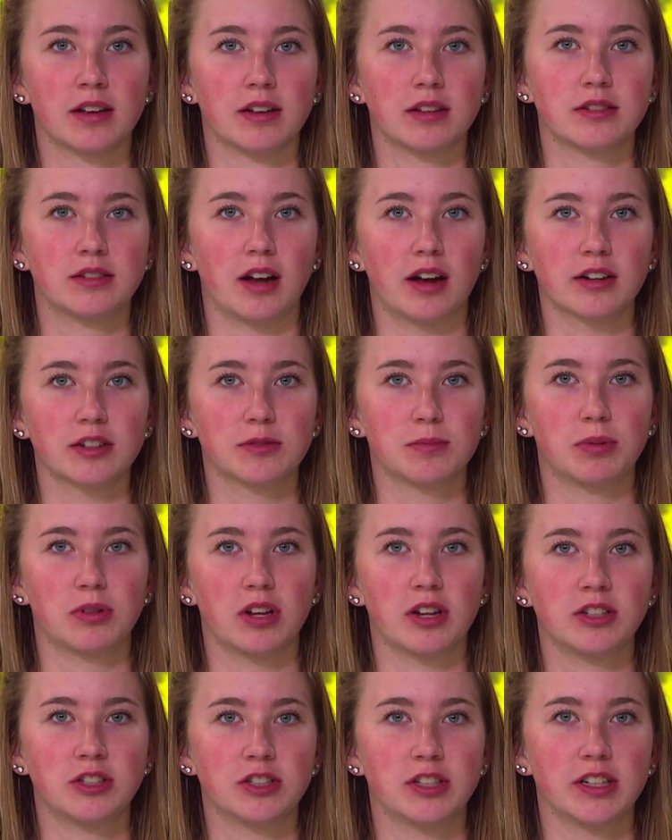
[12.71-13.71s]
Stocks
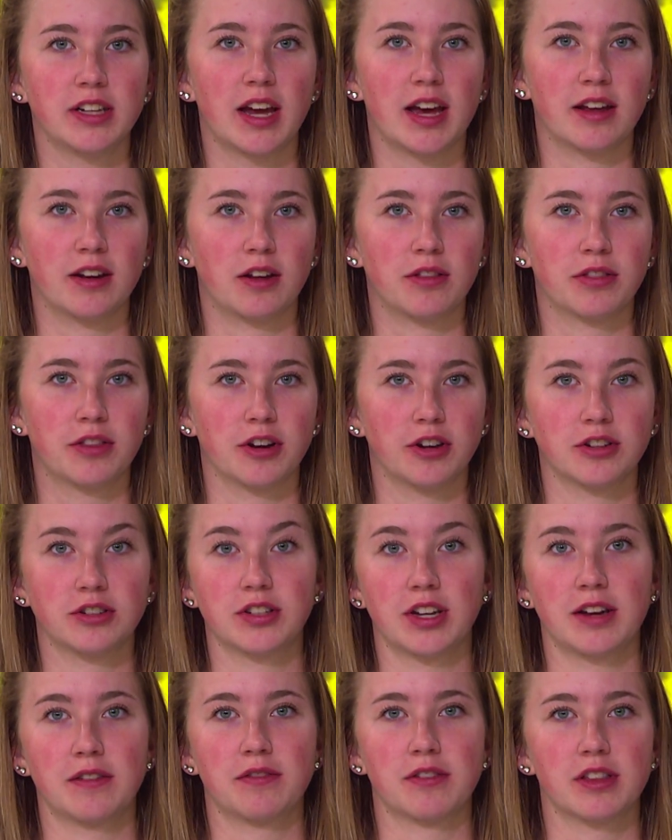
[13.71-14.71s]
plunged again on
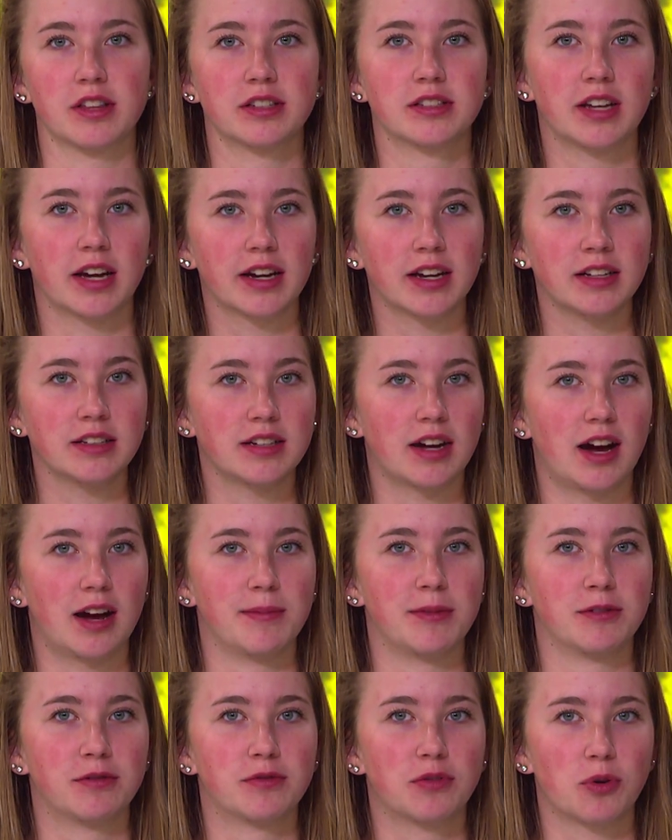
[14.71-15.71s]
Thursday for the second
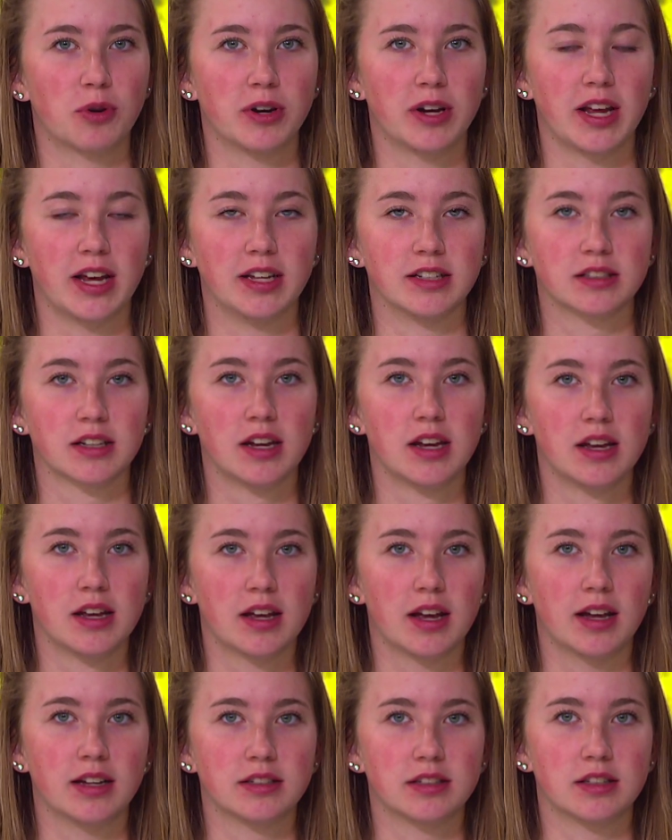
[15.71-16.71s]
time in 4 days
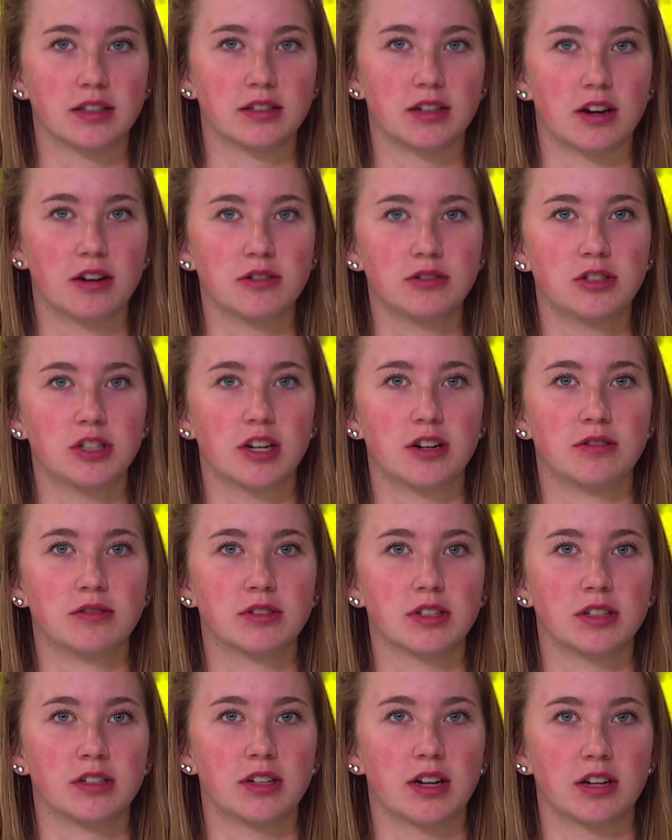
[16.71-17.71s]
as the Dow
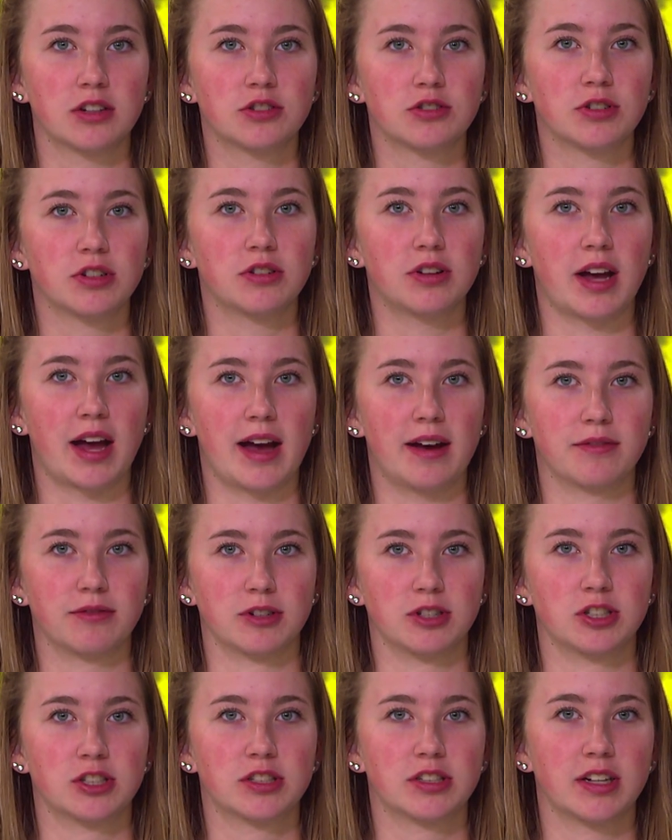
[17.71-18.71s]
Jones Industrial
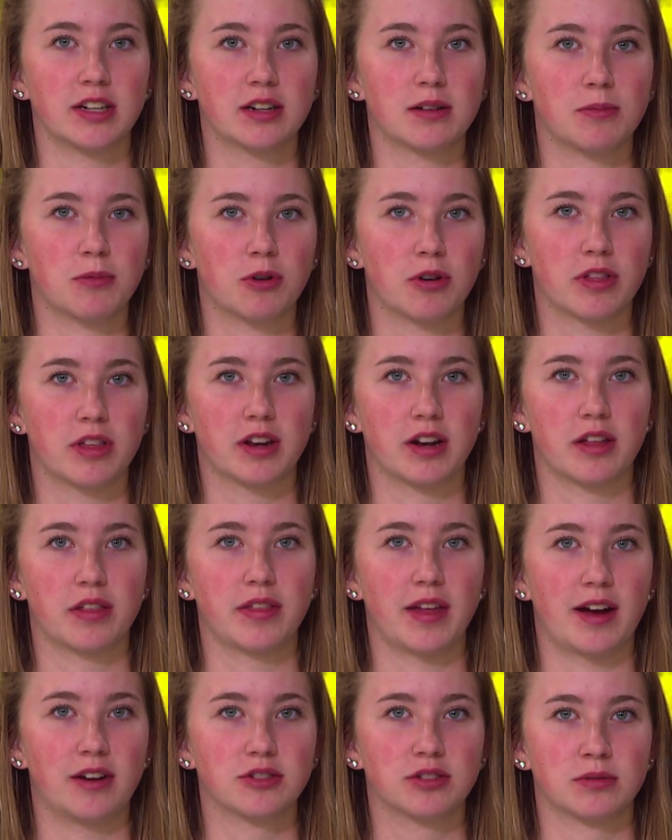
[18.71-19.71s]
Average sank more than
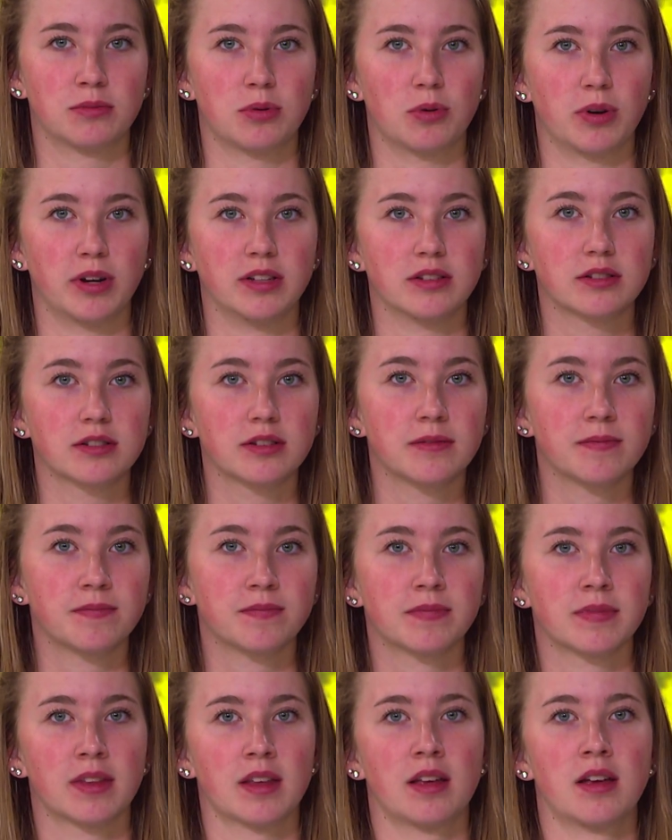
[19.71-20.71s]
1,000 points.
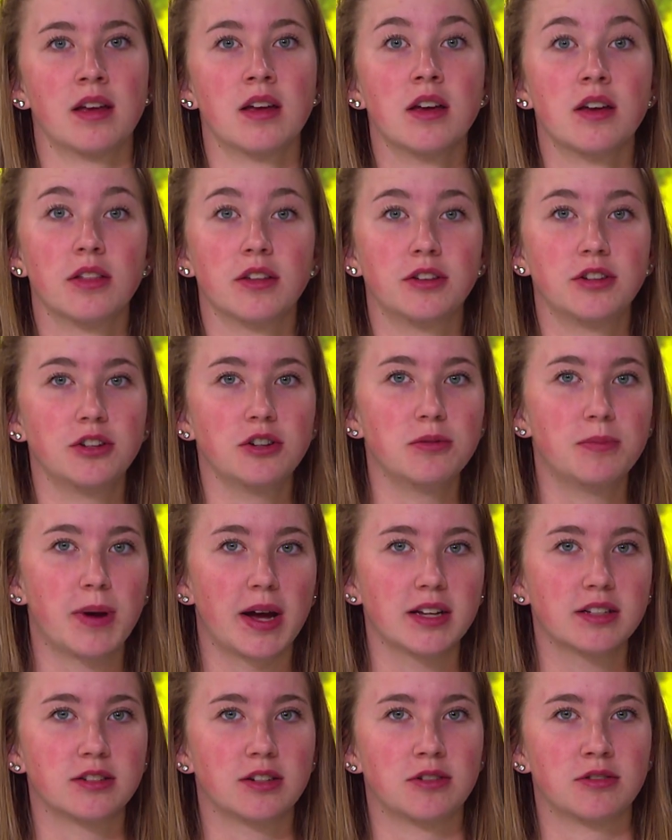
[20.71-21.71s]
The two
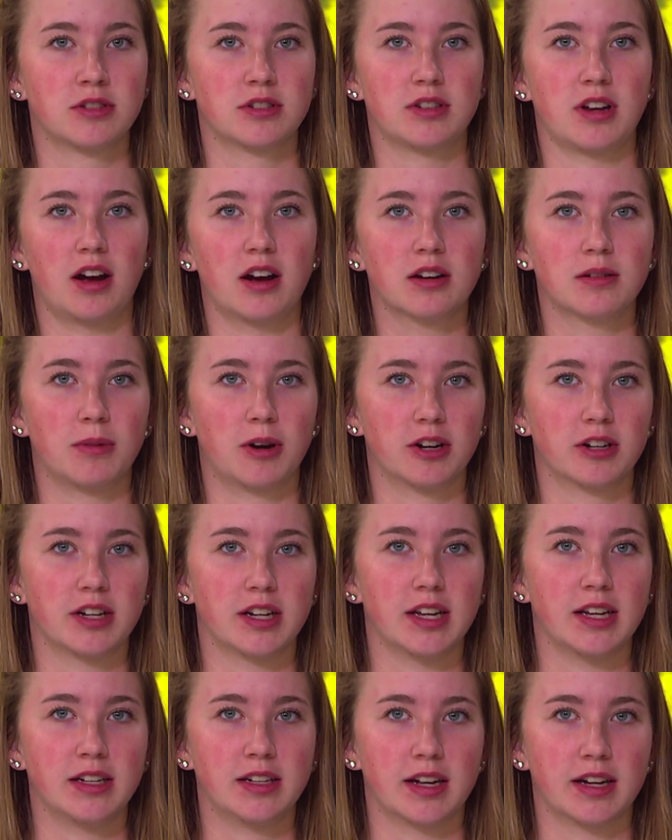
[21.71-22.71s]
best-known stock
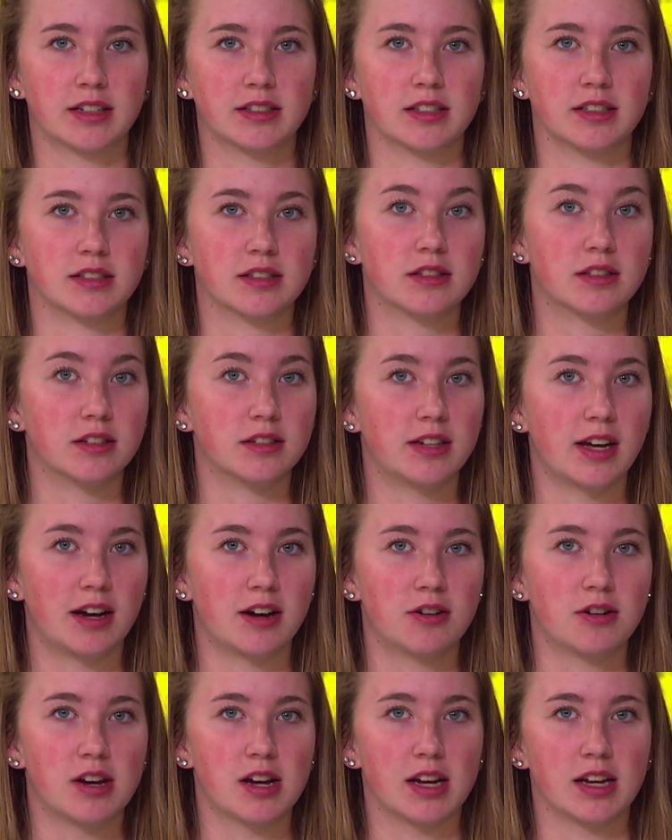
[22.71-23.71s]
market indexes, the
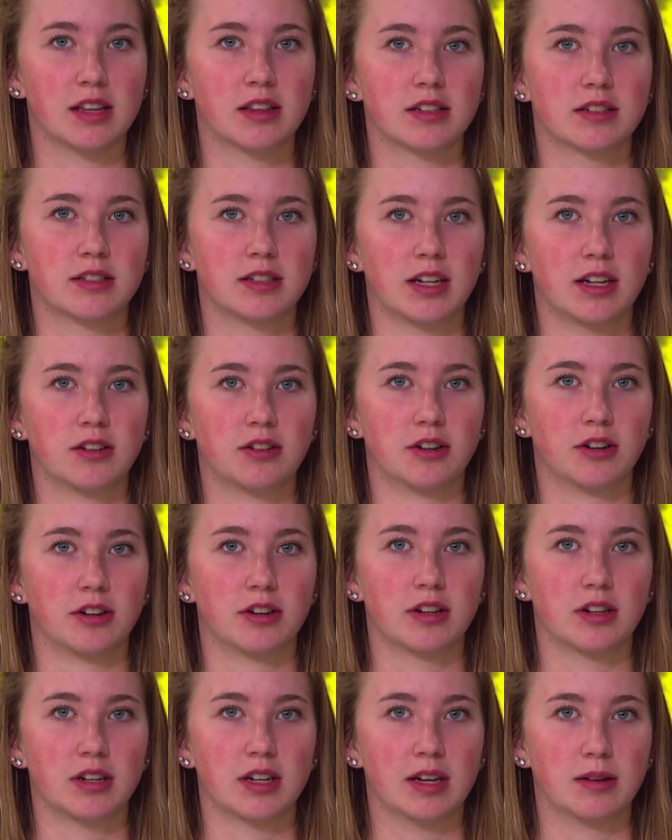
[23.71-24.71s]
Dow and the
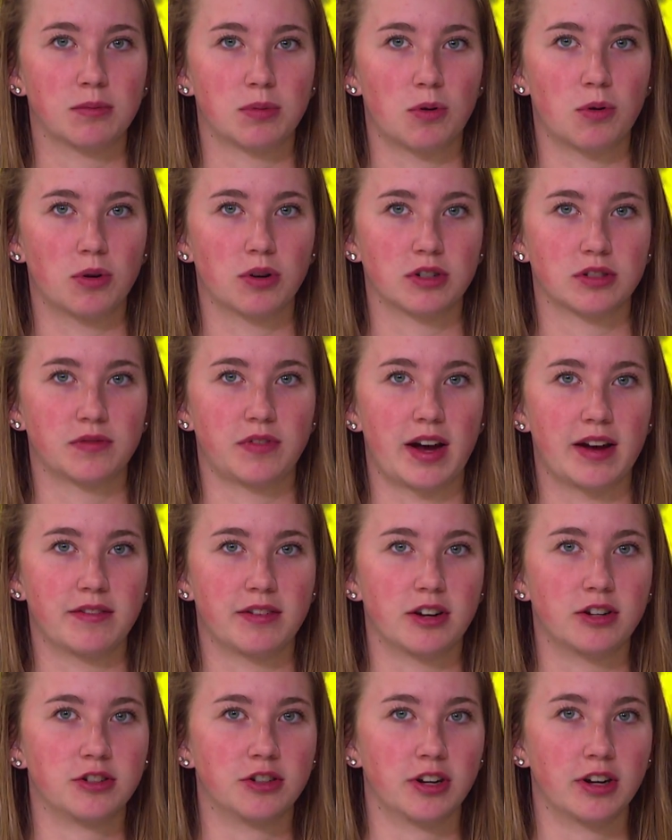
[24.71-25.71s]
Standard and Poor's
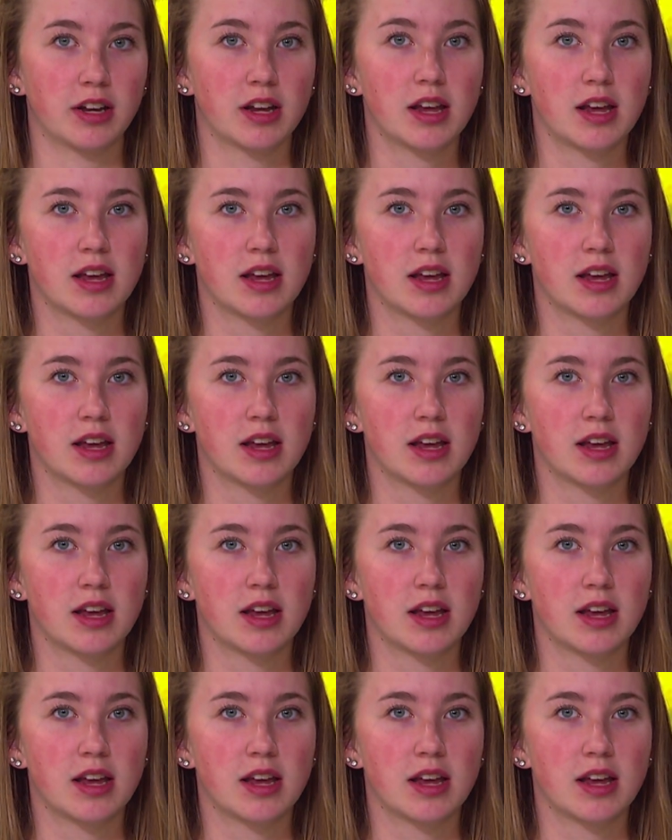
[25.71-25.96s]
500,